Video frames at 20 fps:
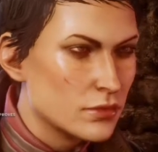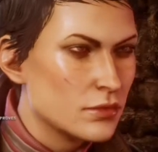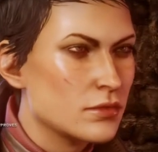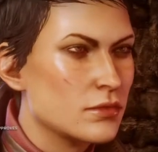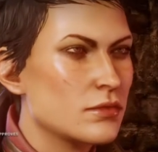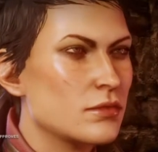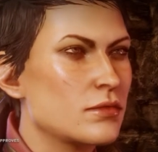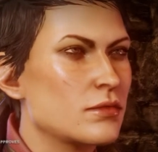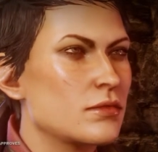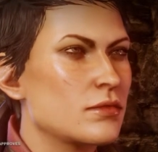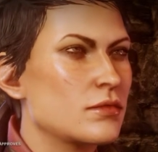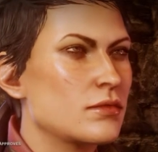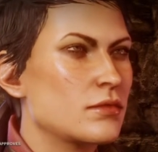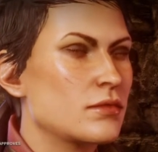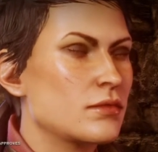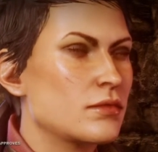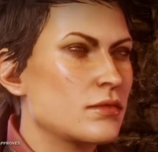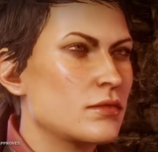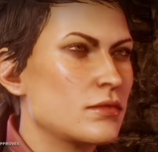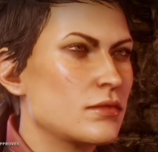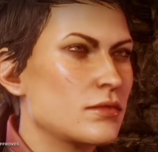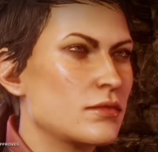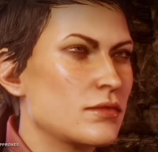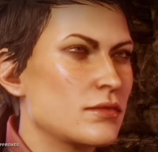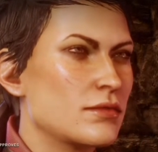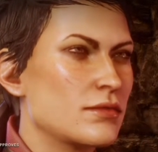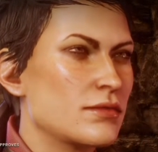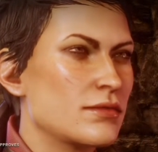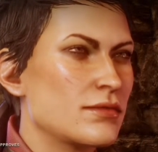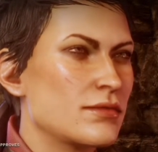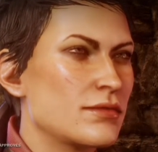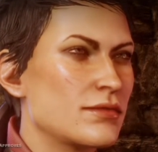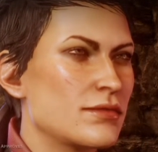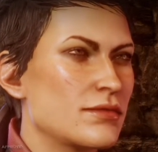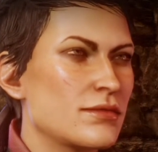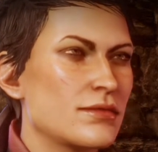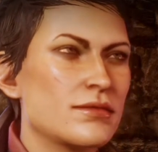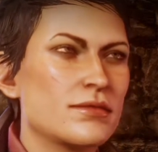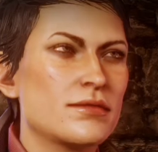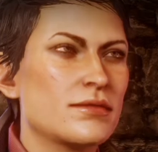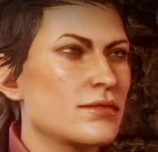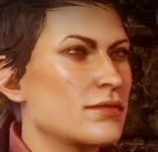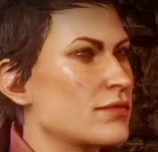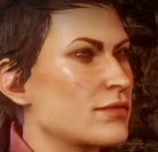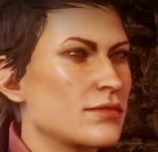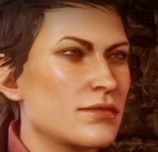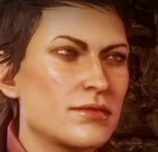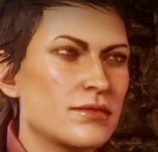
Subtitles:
(silence)